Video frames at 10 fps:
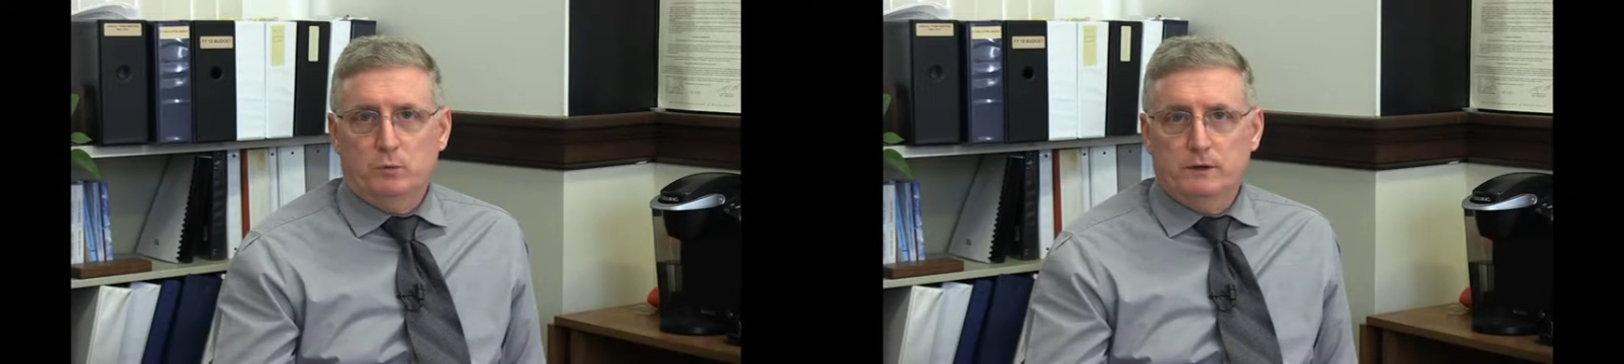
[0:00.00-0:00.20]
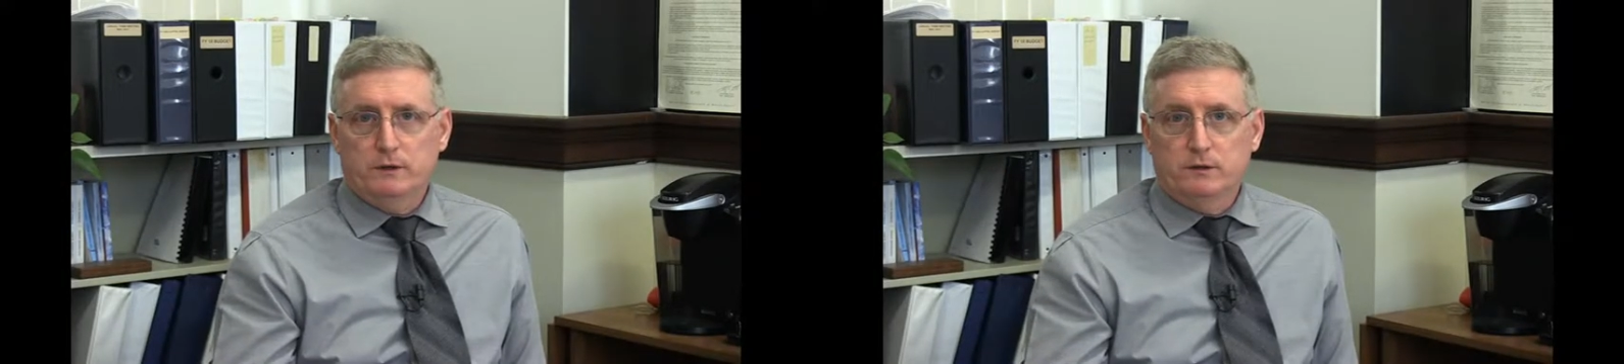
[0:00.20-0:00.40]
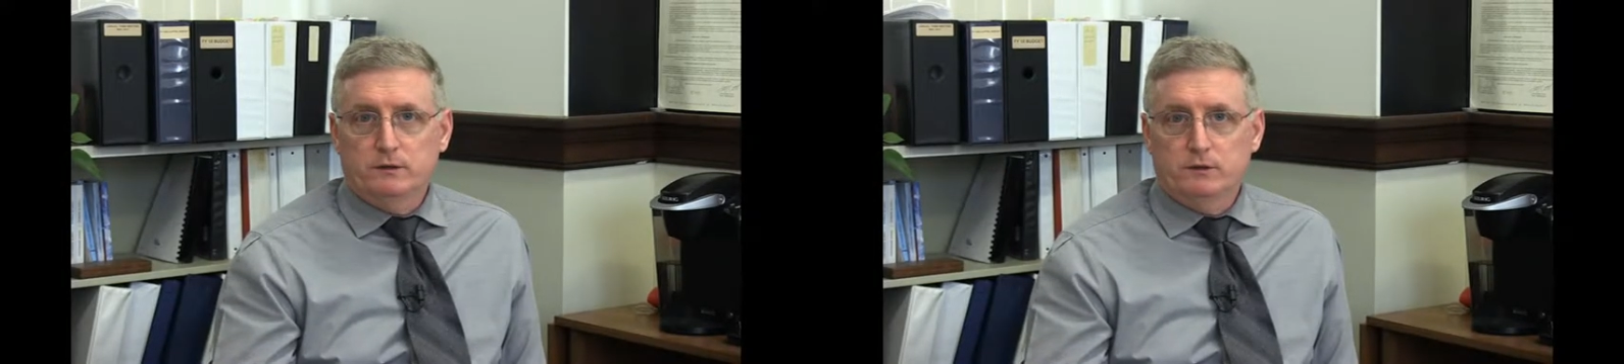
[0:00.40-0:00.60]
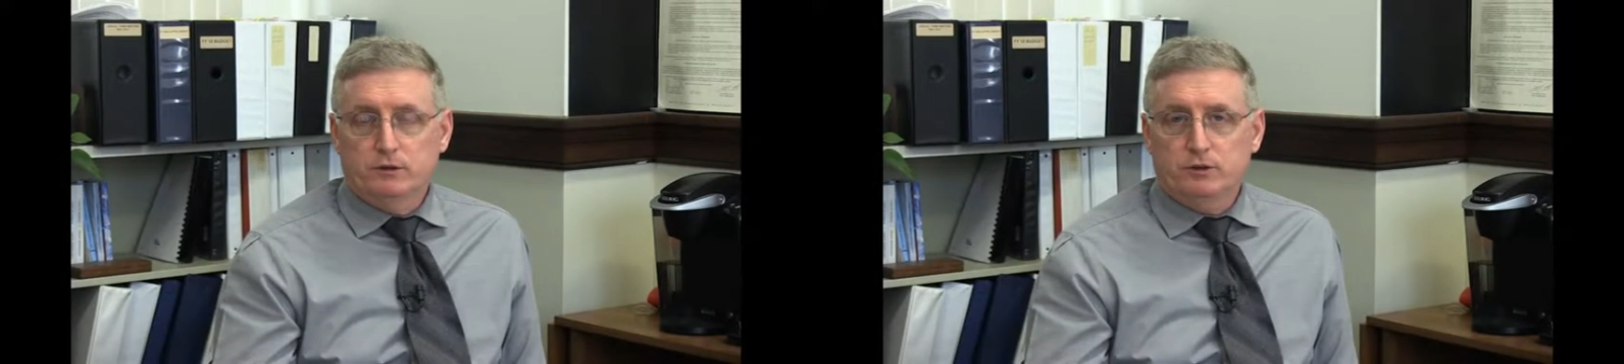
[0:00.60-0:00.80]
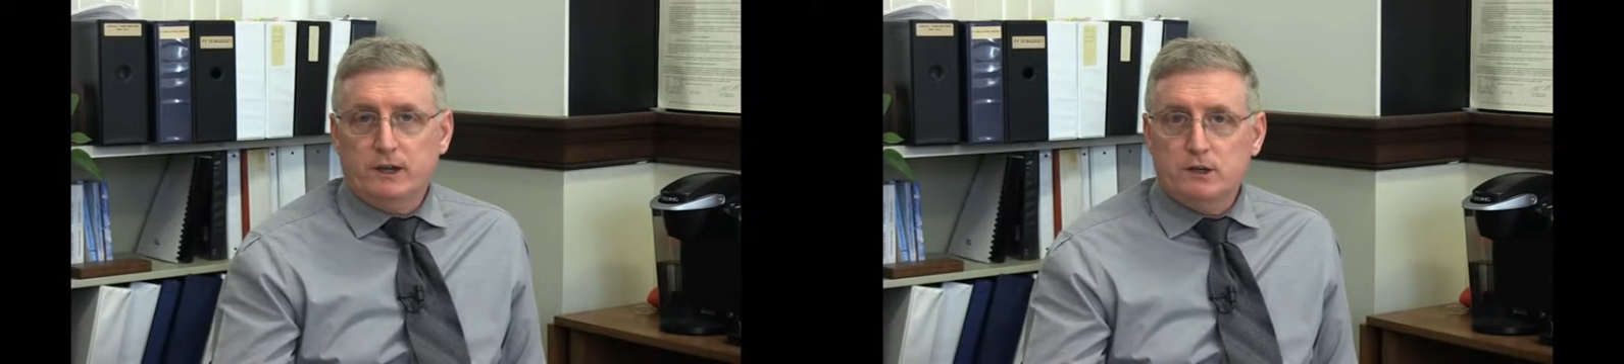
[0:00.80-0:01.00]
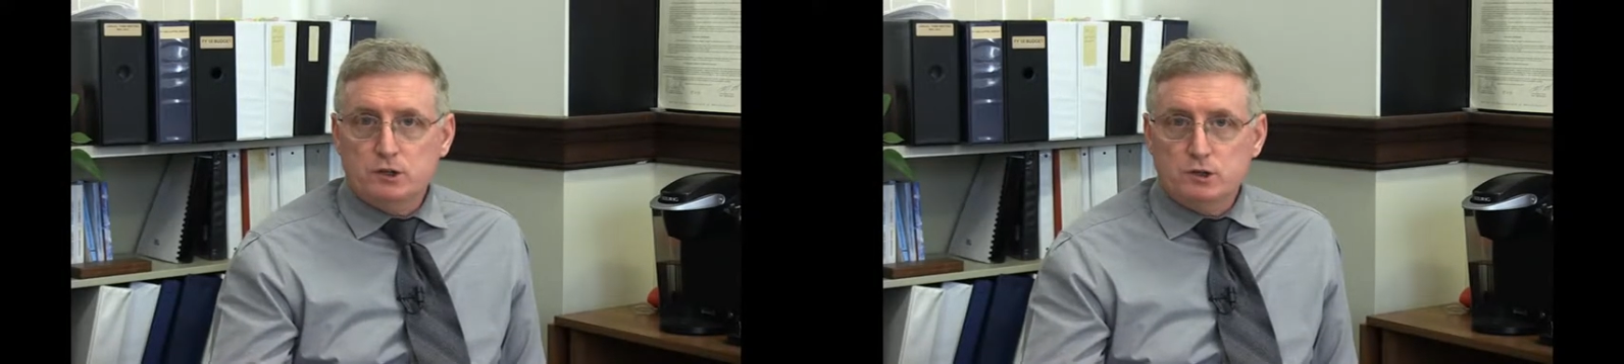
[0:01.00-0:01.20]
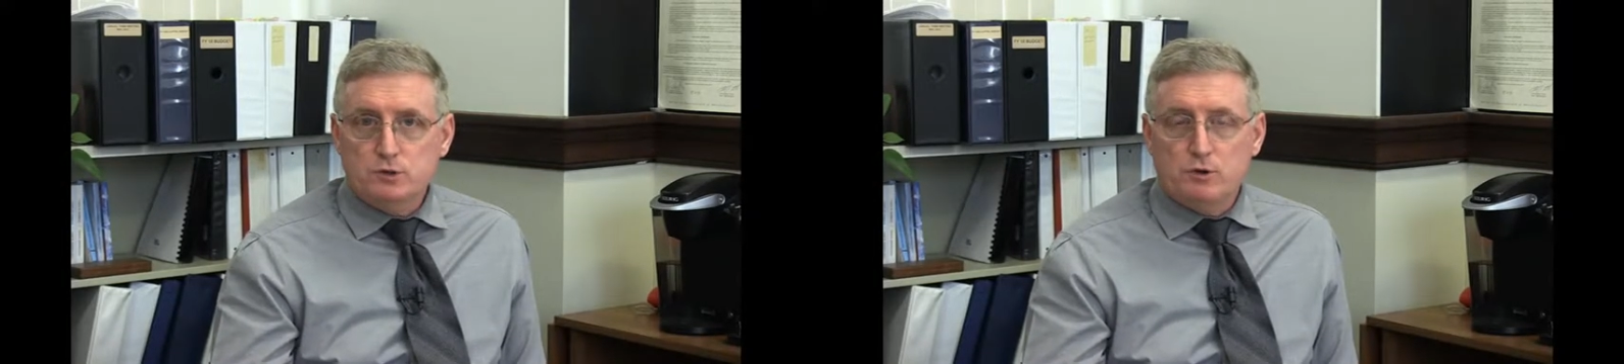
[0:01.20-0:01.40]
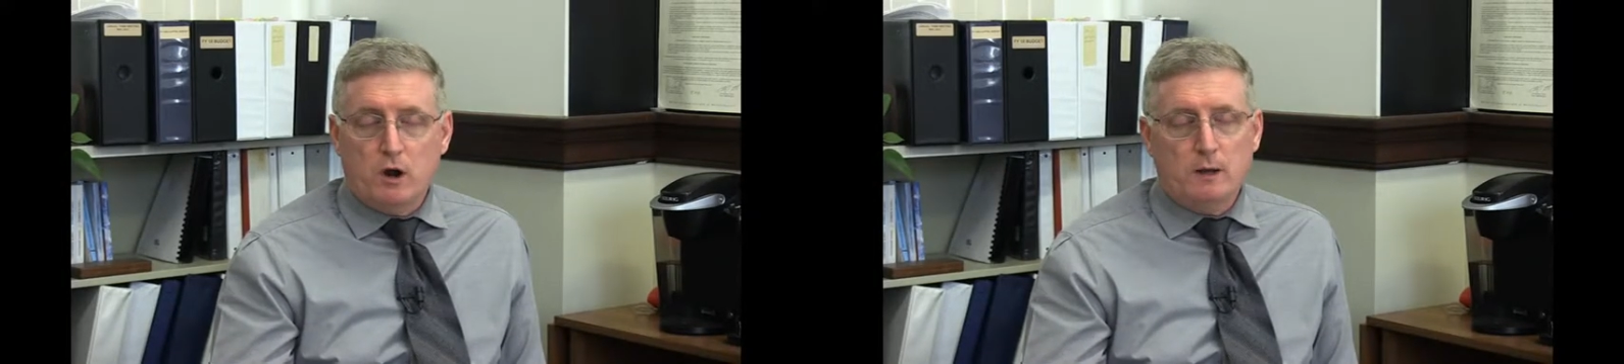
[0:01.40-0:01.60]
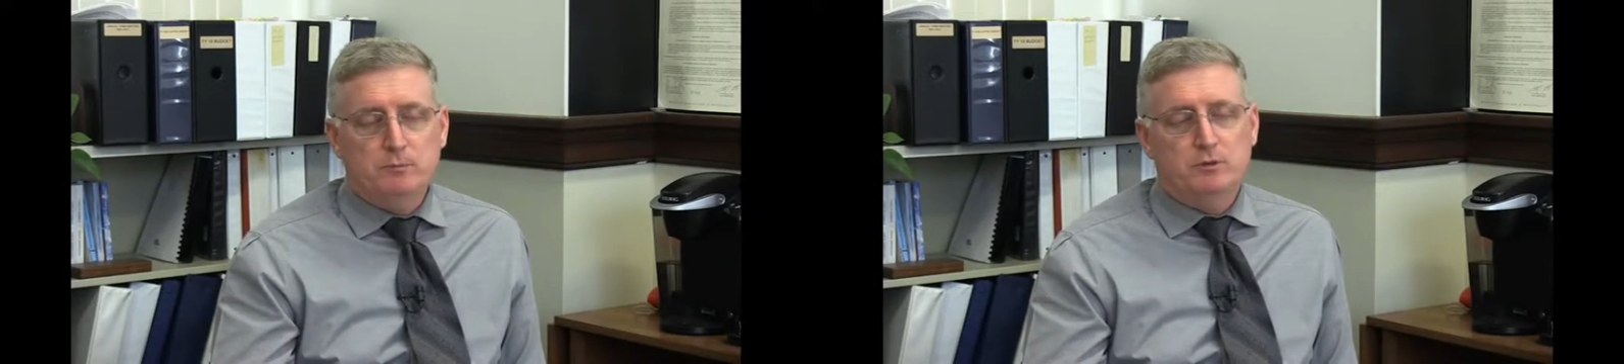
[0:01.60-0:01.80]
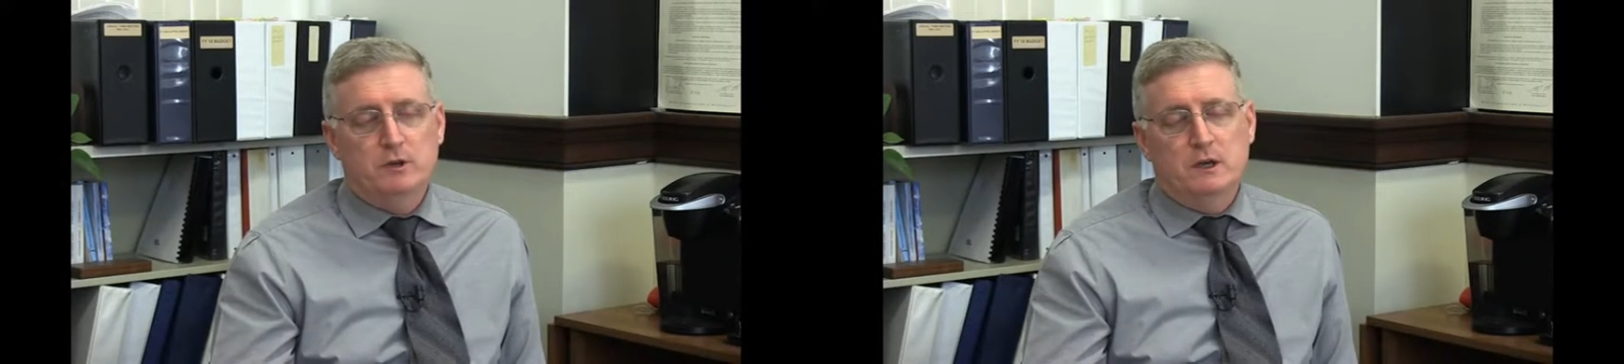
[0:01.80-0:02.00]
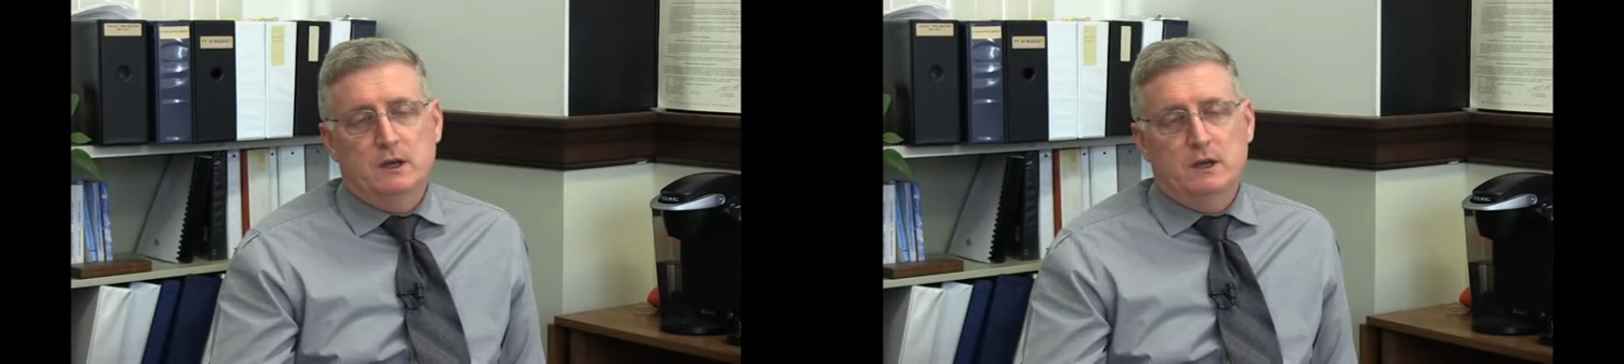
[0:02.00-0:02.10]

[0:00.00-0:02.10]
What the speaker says: when the second shoe drops.